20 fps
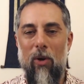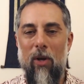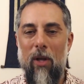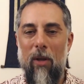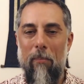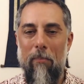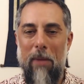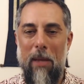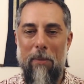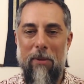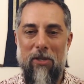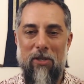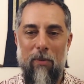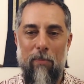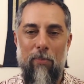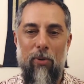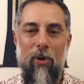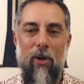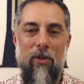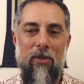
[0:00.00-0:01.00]
maybe to
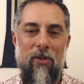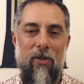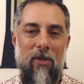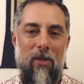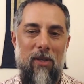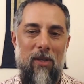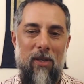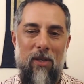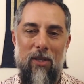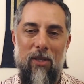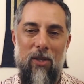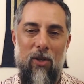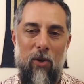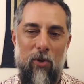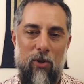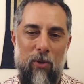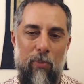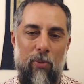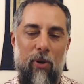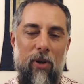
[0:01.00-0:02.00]
put
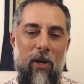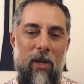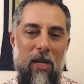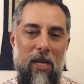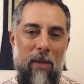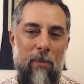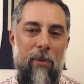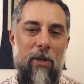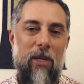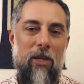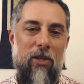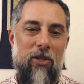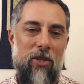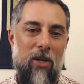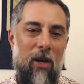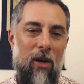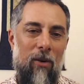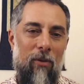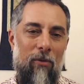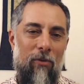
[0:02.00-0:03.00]
an image
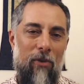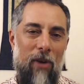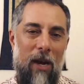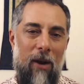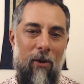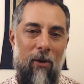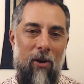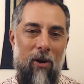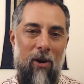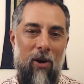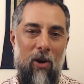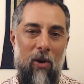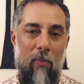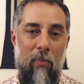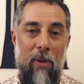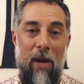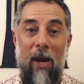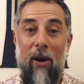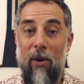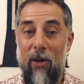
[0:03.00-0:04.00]
of our
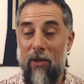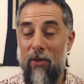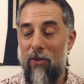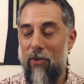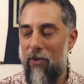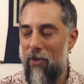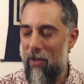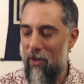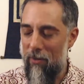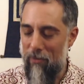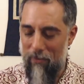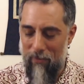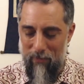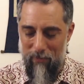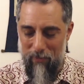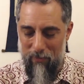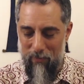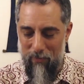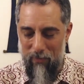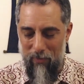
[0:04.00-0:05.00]
parents. The
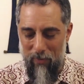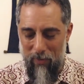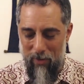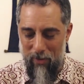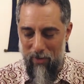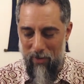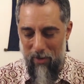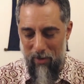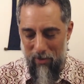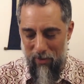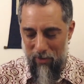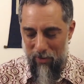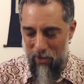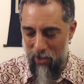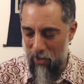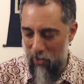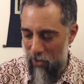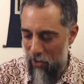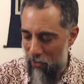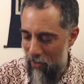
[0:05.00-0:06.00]

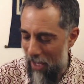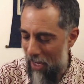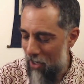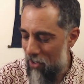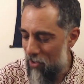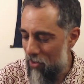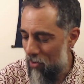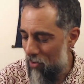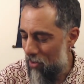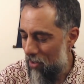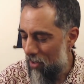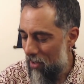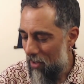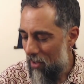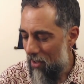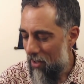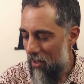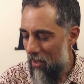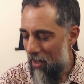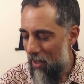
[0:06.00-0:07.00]
gratitude
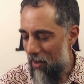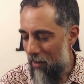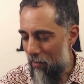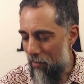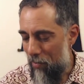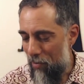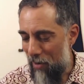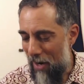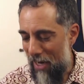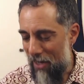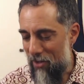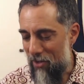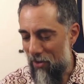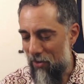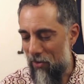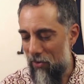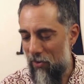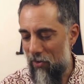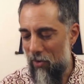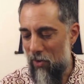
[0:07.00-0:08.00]

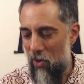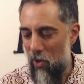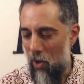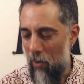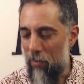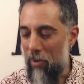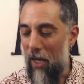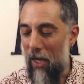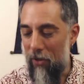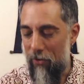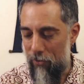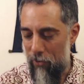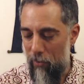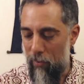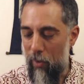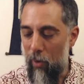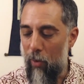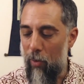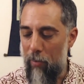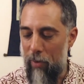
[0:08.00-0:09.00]
practice, applies for
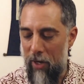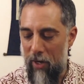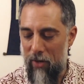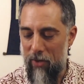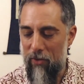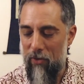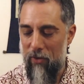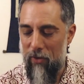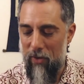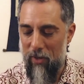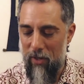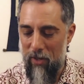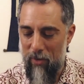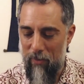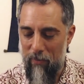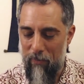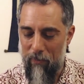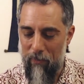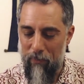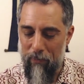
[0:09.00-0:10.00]
both parents,
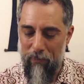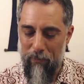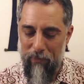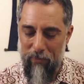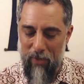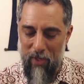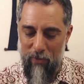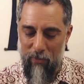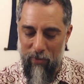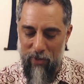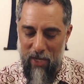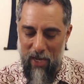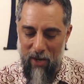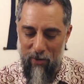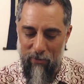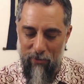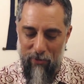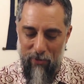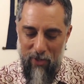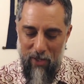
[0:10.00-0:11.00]
if we
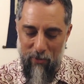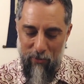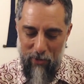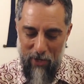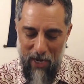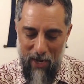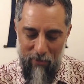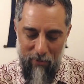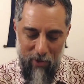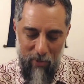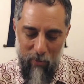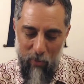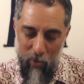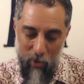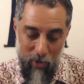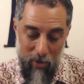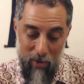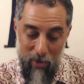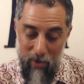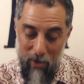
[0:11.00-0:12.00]
have them,
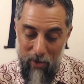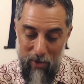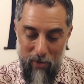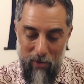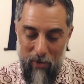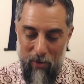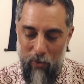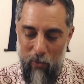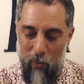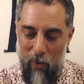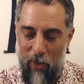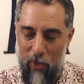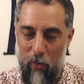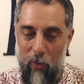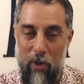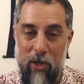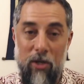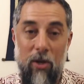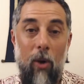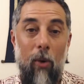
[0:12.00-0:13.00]
or whether
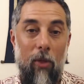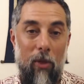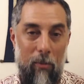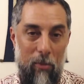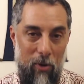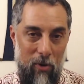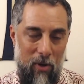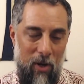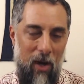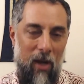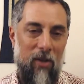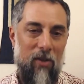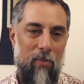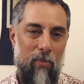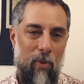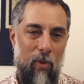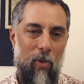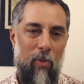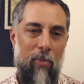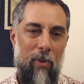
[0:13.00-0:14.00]
we know them or not,
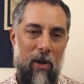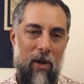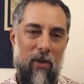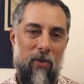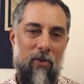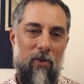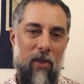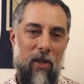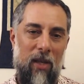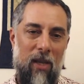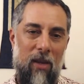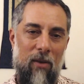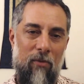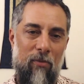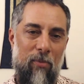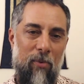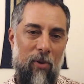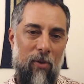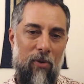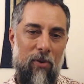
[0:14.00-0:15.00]
both parents that gave
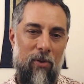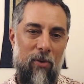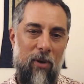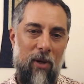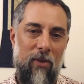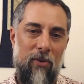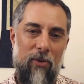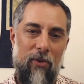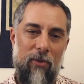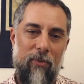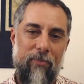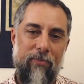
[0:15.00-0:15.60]
birth to us